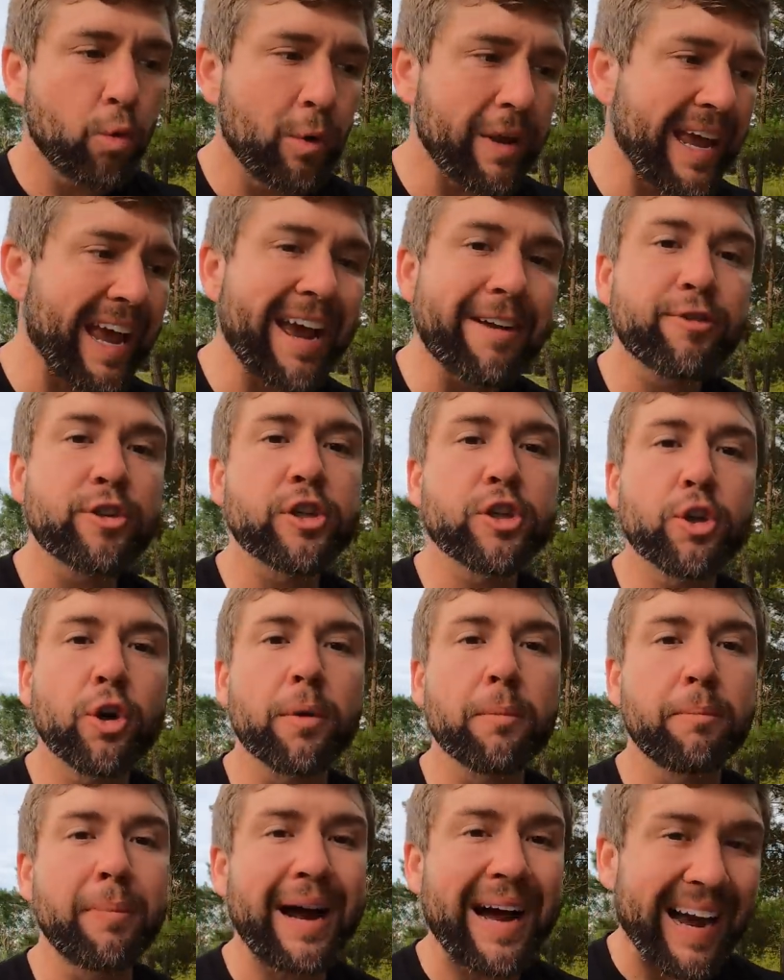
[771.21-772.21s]
We have to
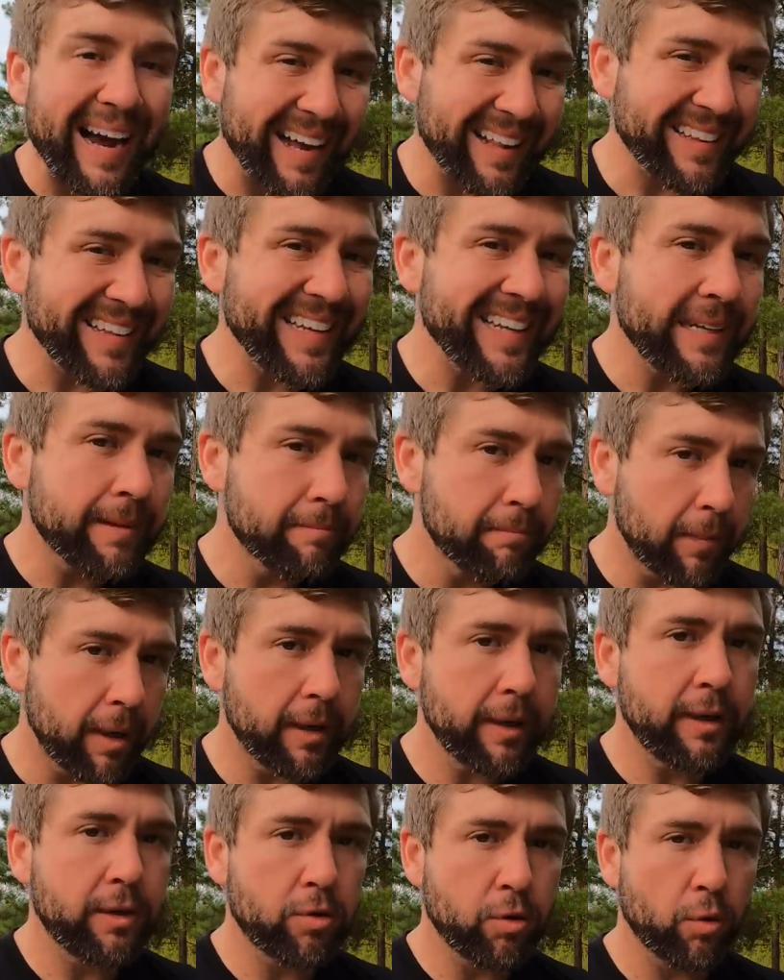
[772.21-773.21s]
start piling
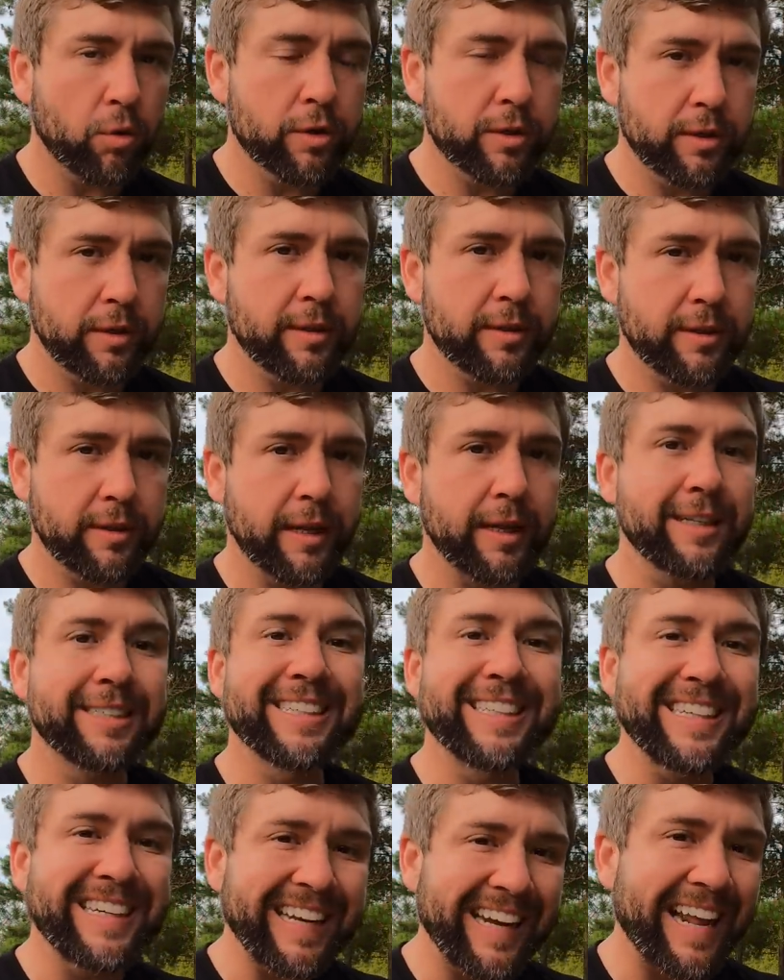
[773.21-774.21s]
money towards this thing
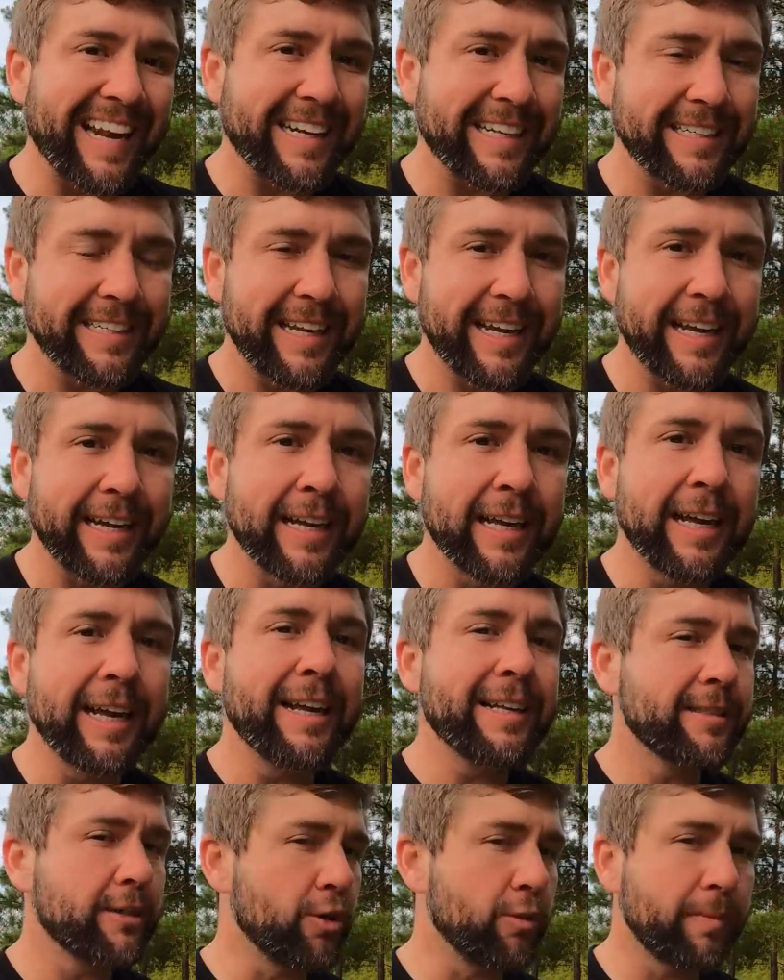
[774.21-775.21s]
to get out of debt.
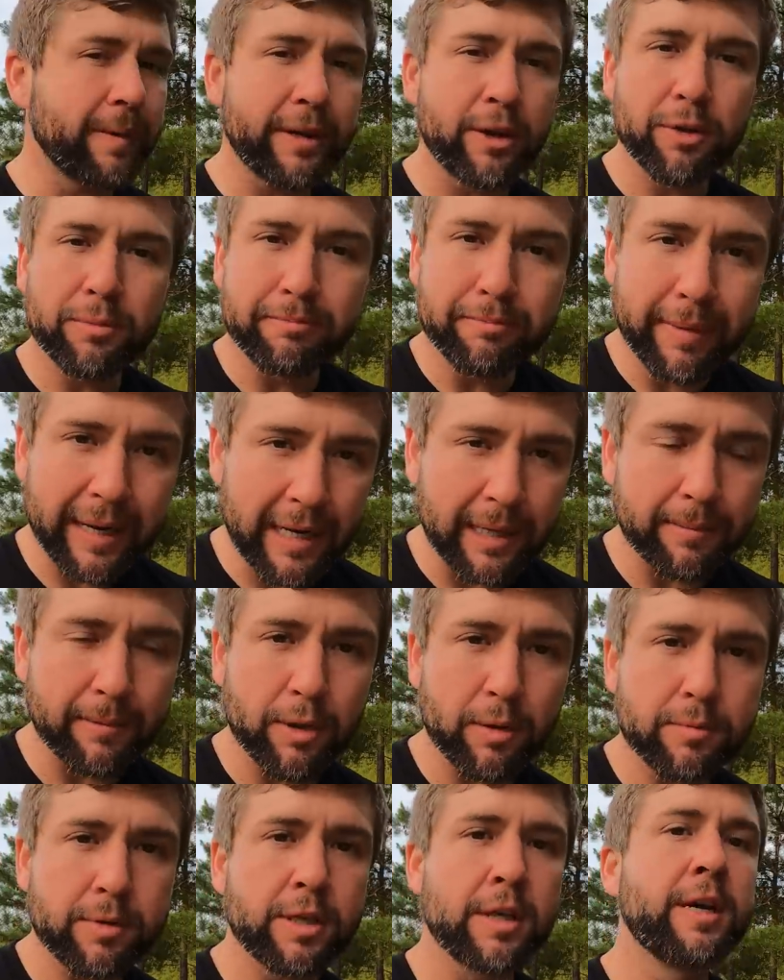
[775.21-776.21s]
Don't pay your
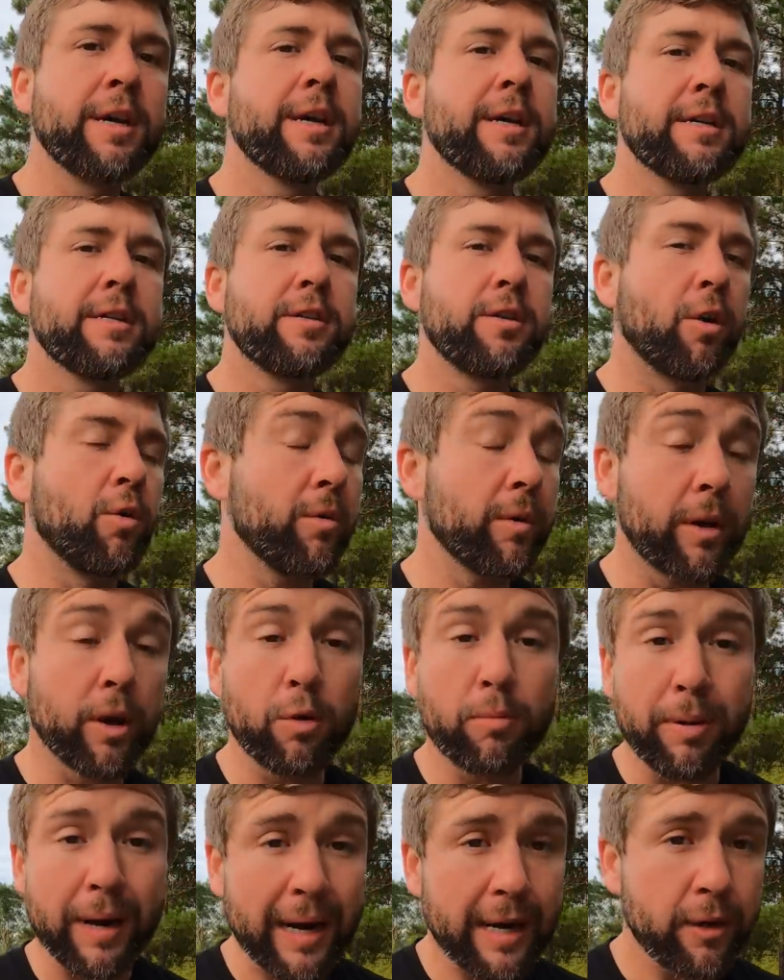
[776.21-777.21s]
minimums. Don't
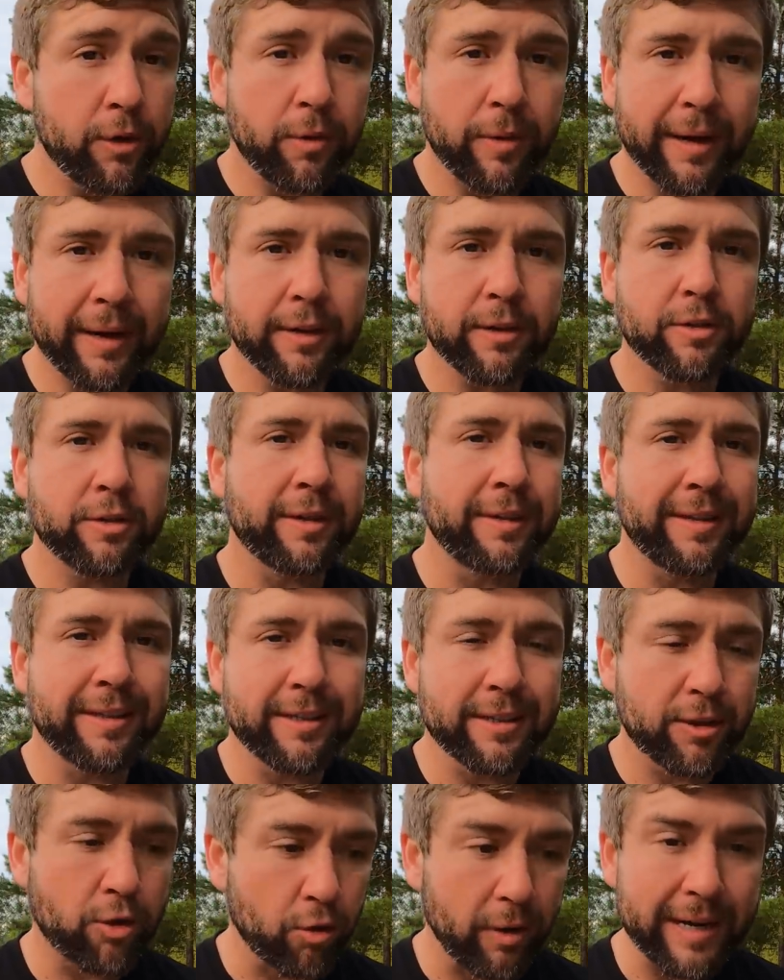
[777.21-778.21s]
go buy a new house in
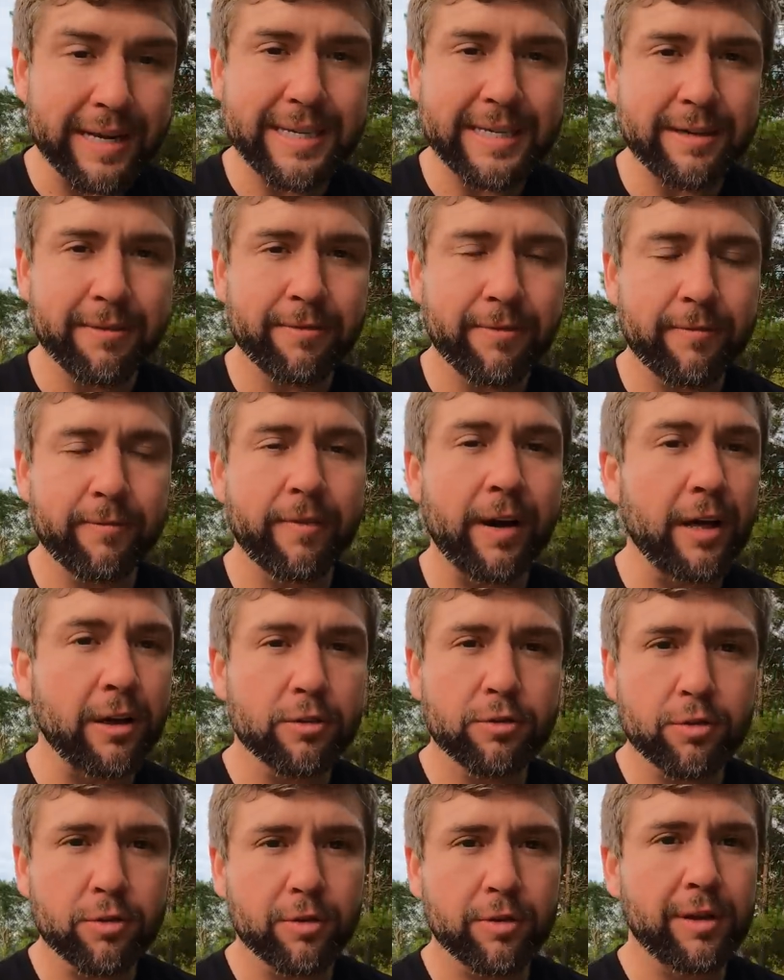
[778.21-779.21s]
this crazy
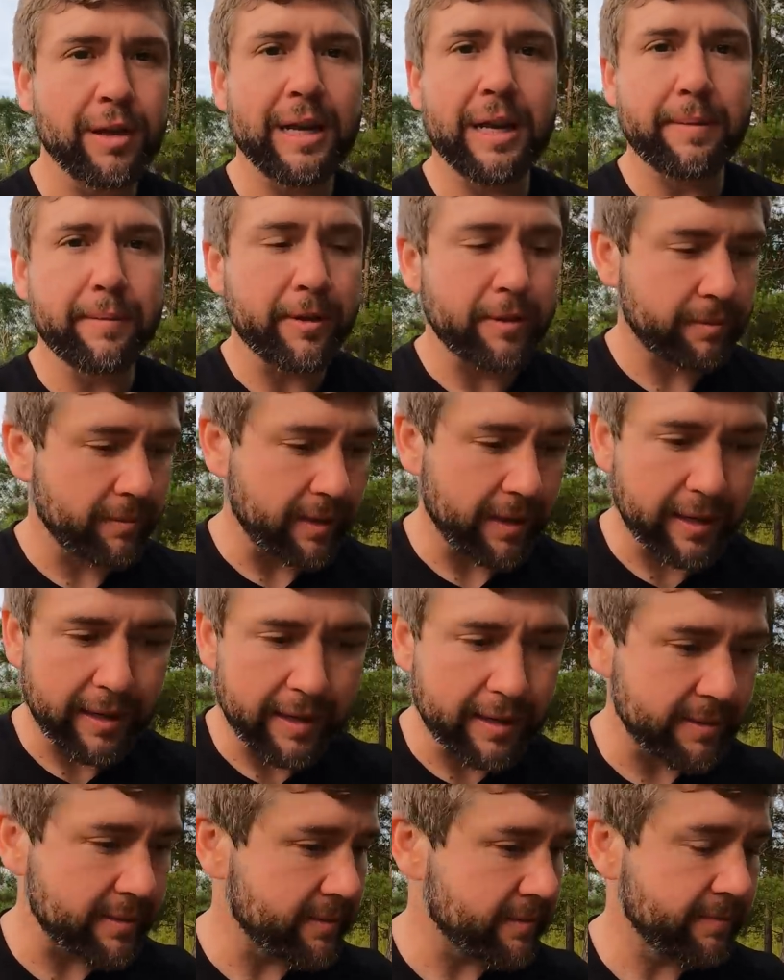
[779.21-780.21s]
volatile climate that
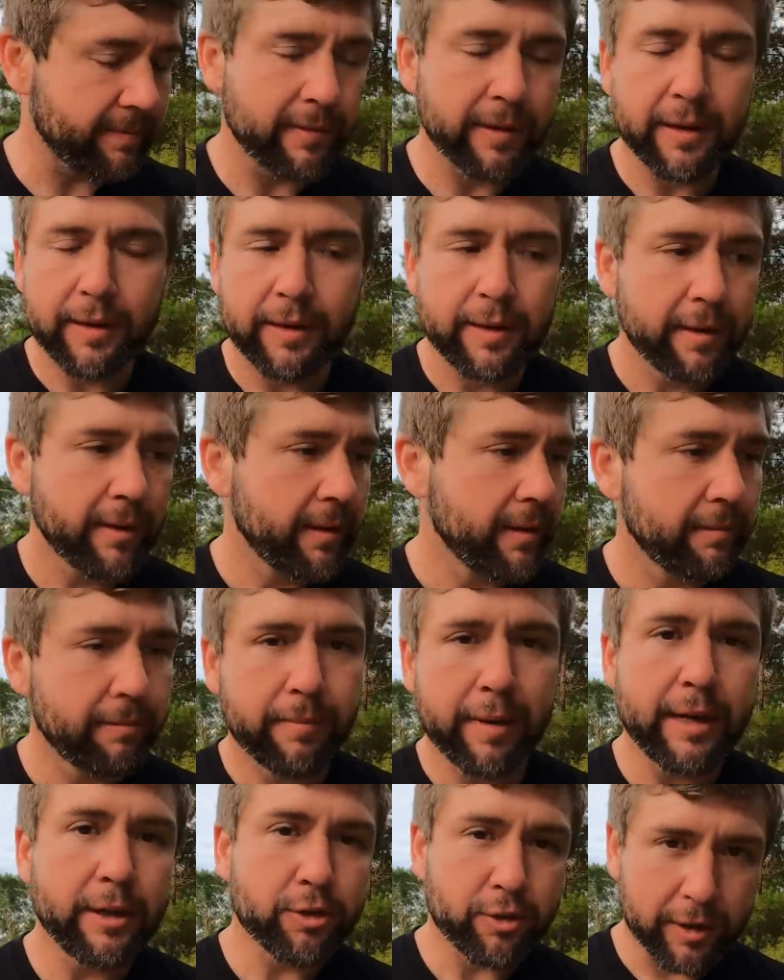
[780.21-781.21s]
has
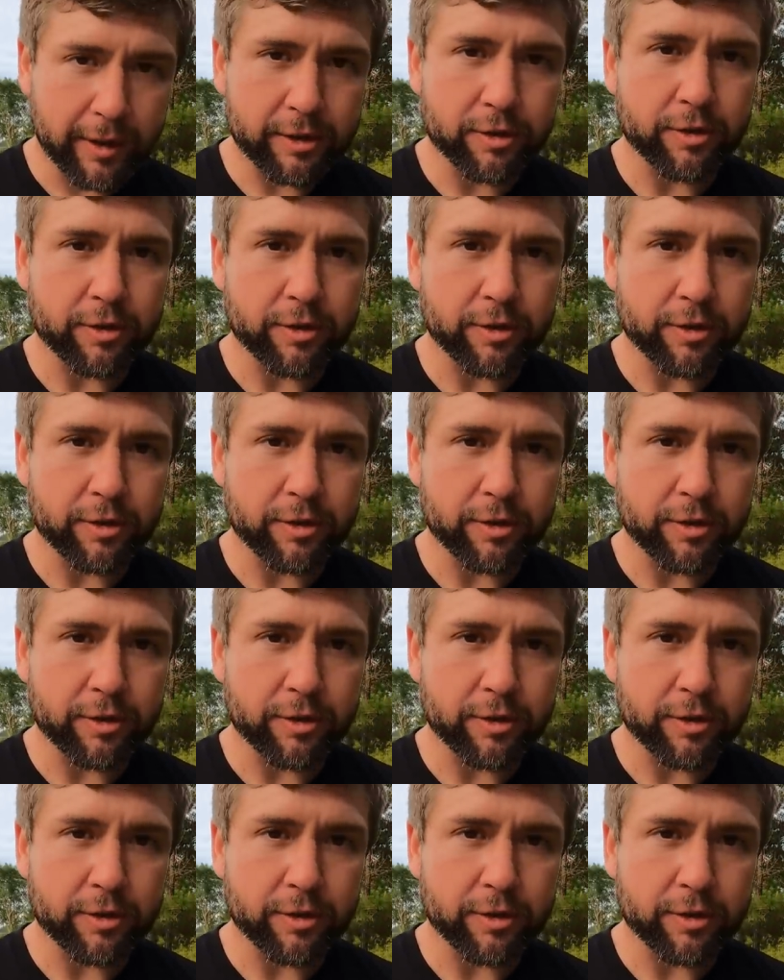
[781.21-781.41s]
major